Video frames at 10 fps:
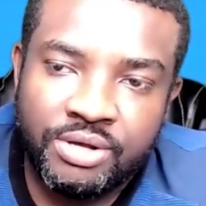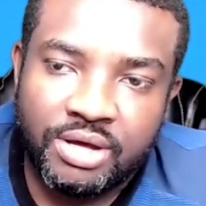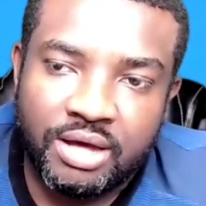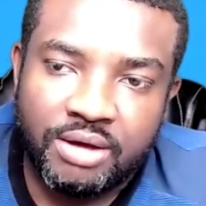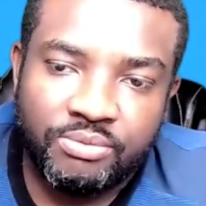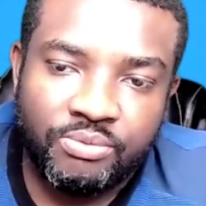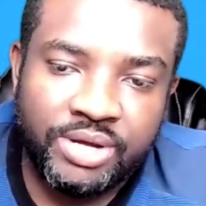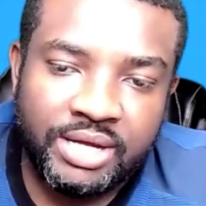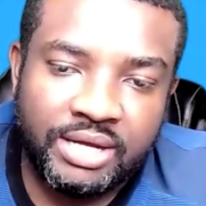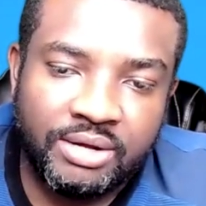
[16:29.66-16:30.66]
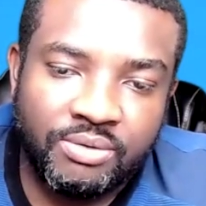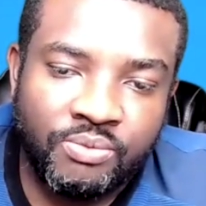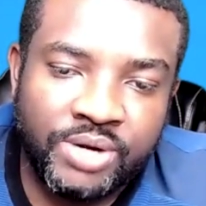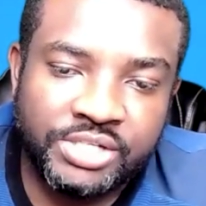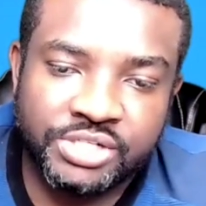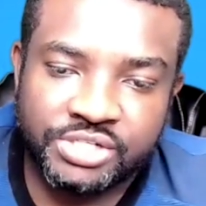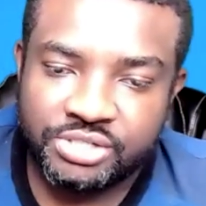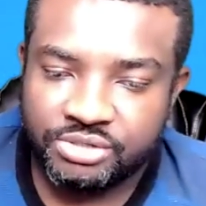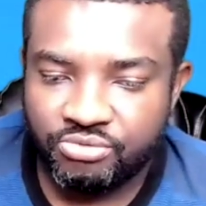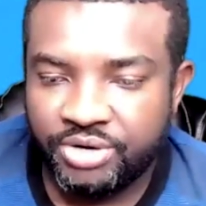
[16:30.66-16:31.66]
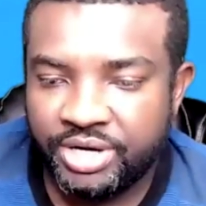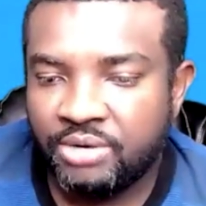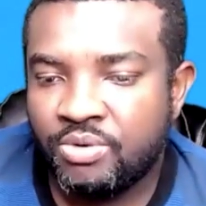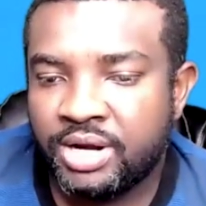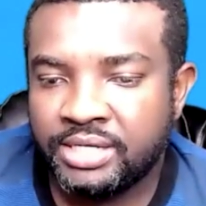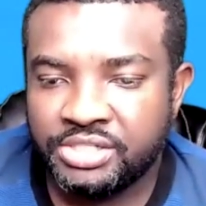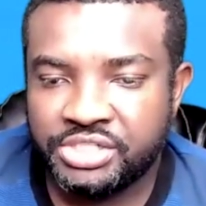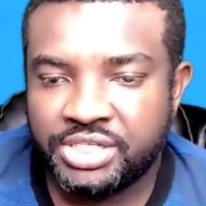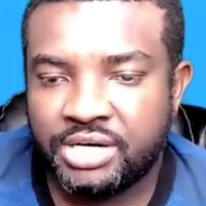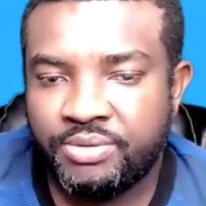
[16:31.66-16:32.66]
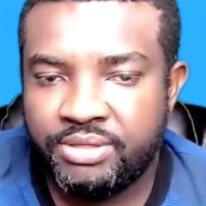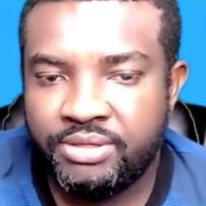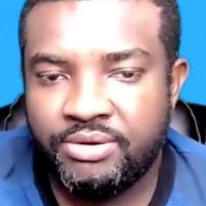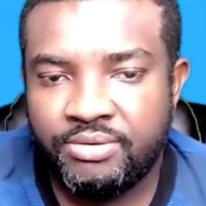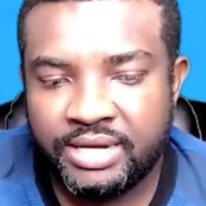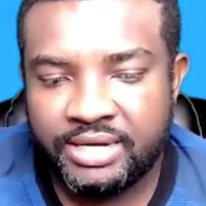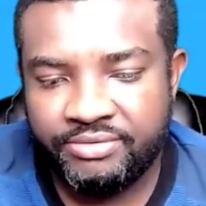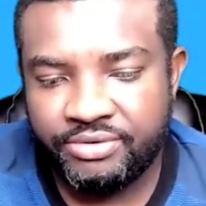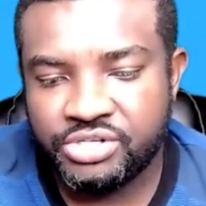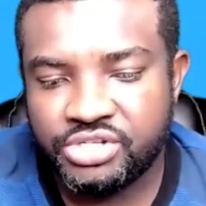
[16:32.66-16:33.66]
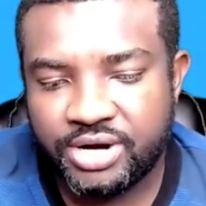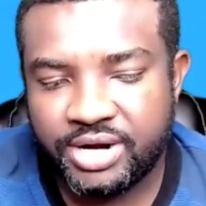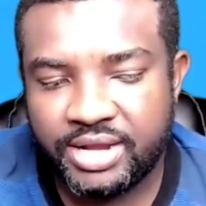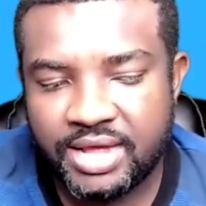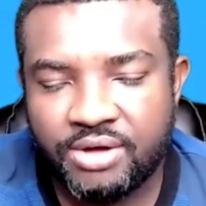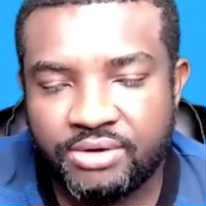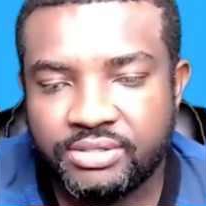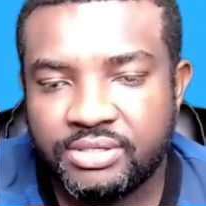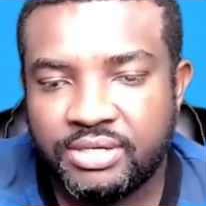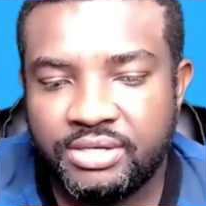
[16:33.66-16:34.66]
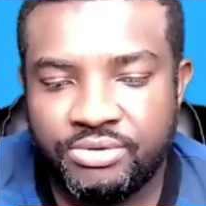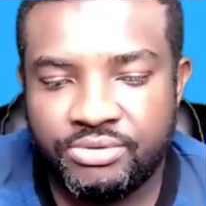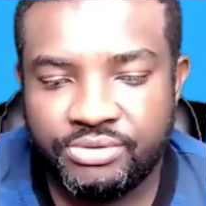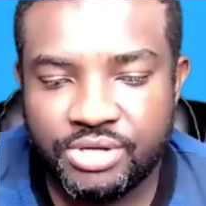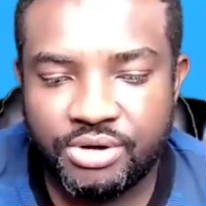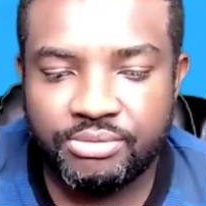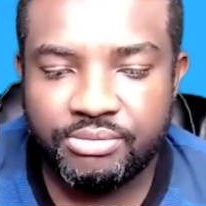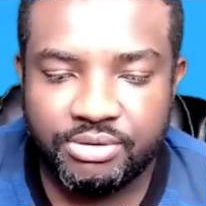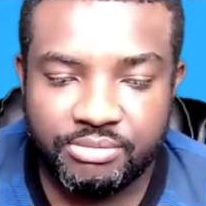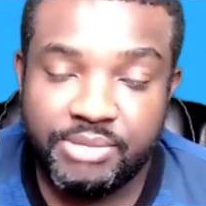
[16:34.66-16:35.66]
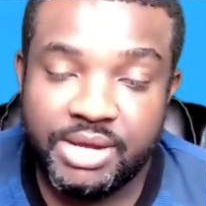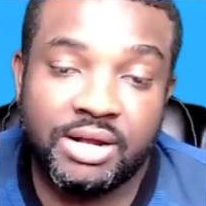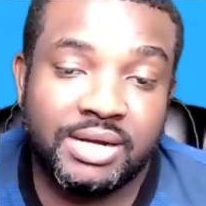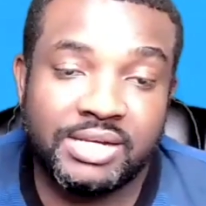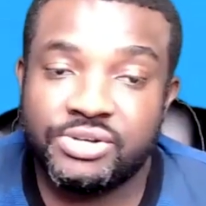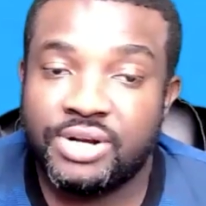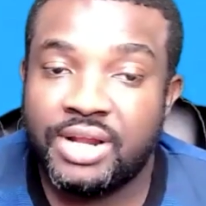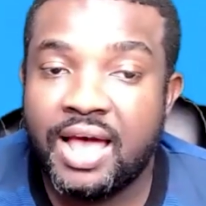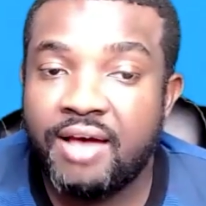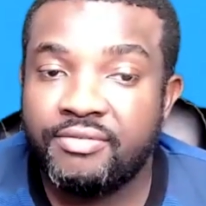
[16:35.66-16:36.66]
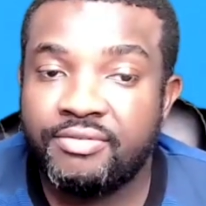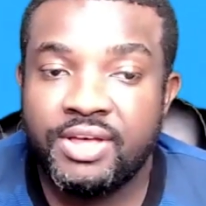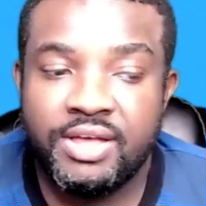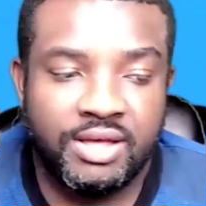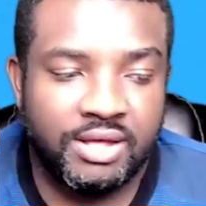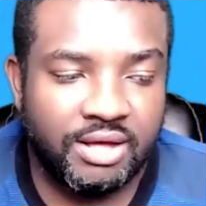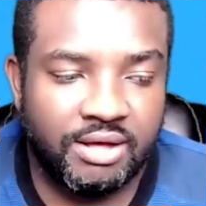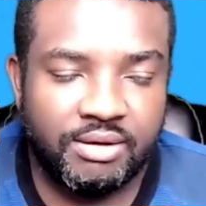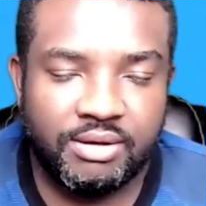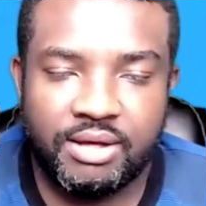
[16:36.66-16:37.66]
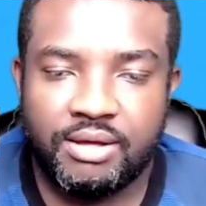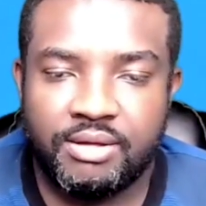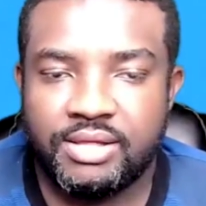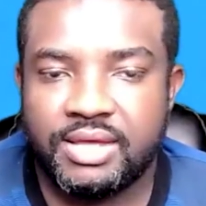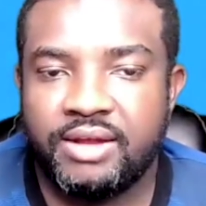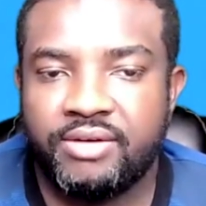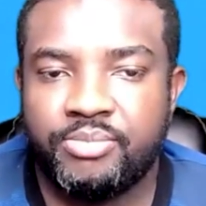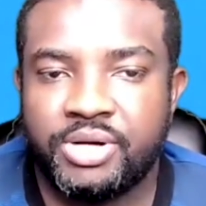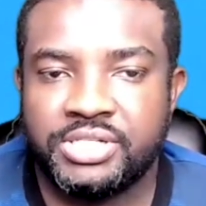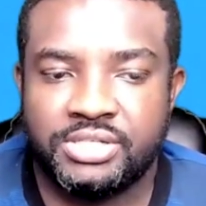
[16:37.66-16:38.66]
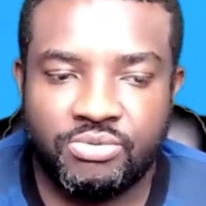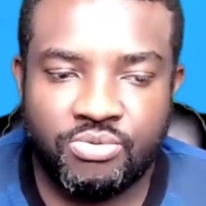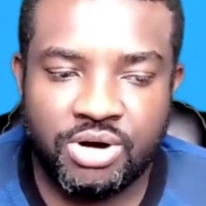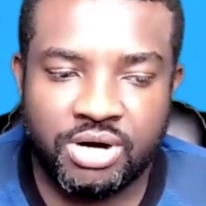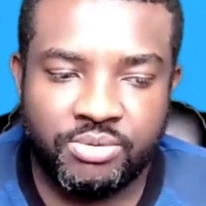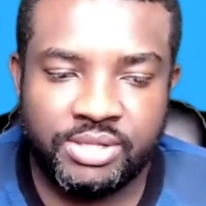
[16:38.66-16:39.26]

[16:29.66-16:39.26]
We just really wanted to share with you that if you're starting out and you may not necessarily have the kind of budget to work with